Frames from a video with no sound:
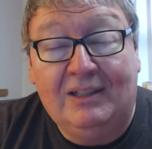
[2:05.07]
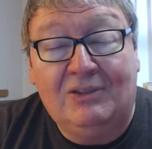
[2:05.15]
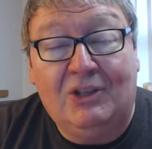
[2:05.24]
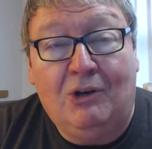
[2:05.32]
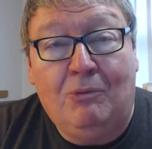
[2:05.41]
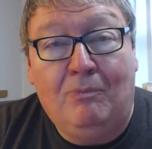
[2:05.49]

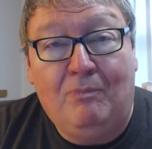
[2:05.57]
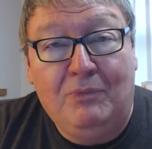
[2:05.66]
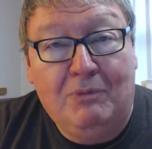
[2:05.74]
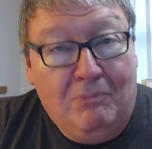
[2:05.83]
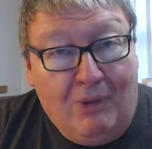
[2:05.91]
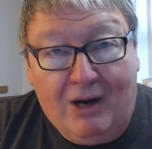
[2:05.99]
So
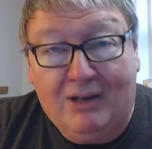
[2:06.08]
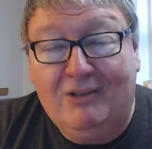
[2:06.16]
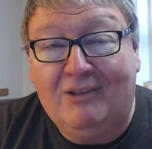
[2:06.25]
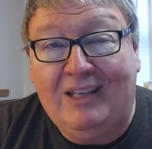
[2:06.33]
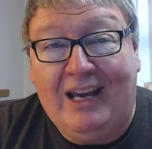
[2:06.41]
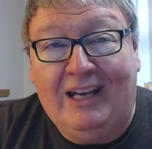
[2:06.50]
mark
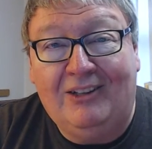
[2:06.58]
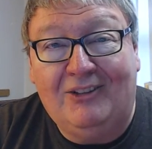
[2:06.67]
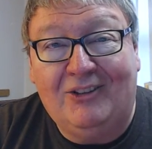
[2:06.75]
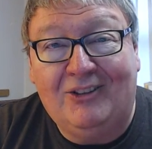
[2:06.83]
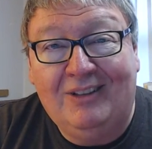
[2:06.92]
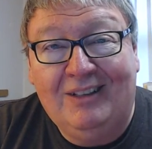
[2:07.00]
your
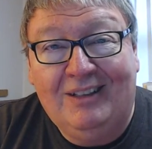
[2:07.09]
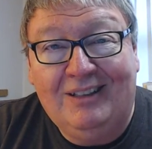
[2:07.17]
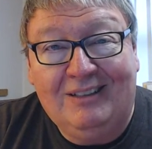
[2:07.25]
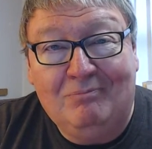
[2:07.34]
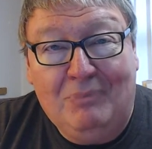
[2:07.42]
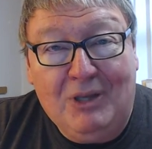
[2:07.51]
calendar,
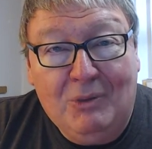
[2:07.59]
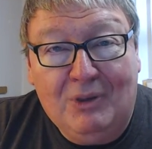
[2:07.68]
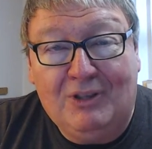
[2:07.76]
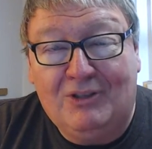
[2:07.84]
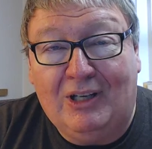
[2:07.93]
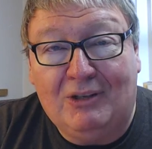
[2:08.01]
be
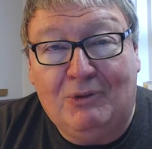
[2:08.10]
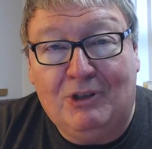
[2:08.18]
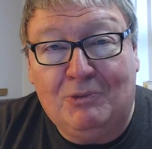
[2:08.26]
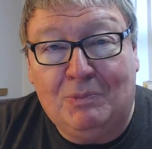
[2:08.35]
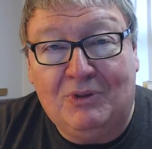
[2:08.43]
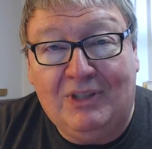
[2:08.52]
with us on
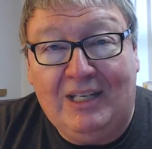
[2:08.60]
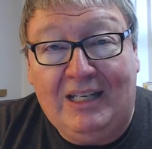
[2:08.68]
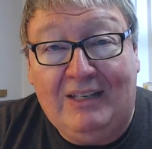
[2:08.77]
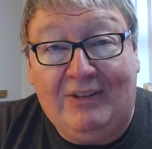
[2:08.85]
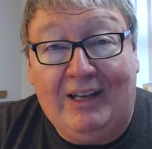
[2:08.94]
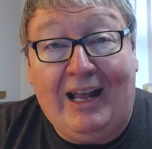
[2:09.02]
Christmas
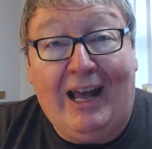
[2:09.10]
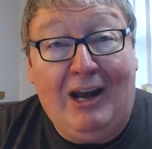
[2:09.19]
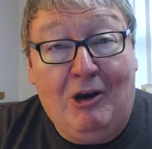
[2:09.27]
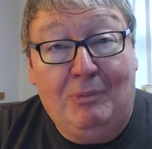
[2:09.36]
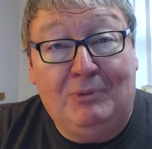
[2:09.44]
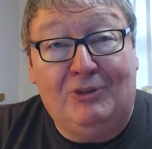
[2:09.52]
Eve, and I
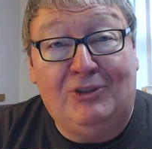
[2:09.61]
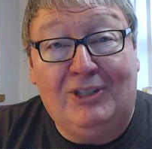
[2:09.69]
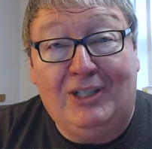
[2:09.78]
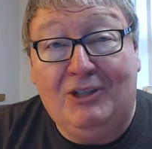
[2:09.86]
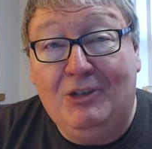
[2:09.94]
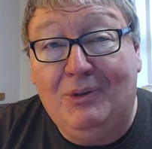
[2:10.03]
hope to
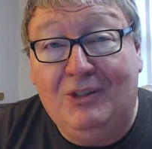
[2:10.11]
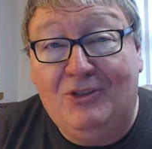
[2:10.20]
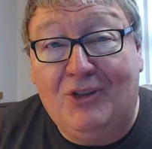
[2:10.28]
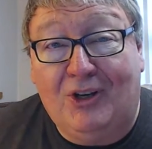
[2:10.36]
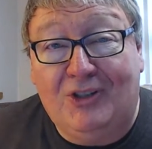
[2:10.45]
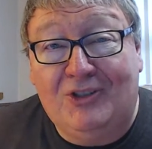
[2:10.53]
see you in
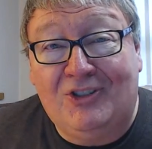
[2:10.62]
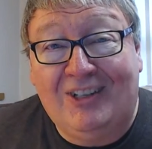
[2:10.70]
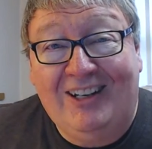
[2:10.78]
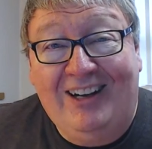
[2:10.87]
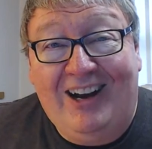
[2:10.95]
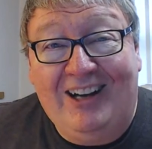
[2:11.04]
church
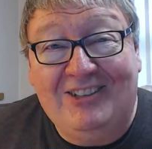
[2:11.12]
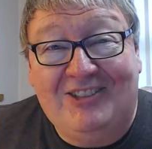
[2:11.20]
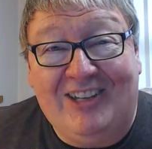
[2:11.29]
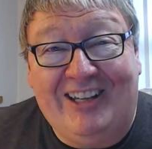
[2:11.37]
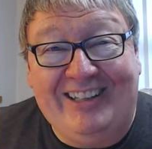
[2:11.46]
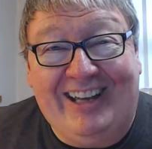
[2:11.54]
on
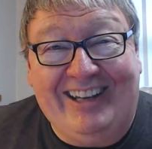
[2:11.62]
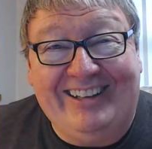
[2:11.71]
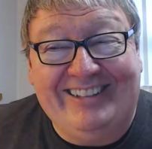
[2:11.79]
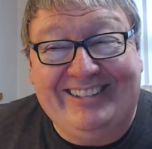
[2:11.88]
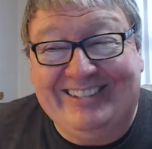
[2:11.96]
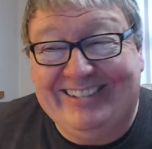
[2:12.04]
Sunday.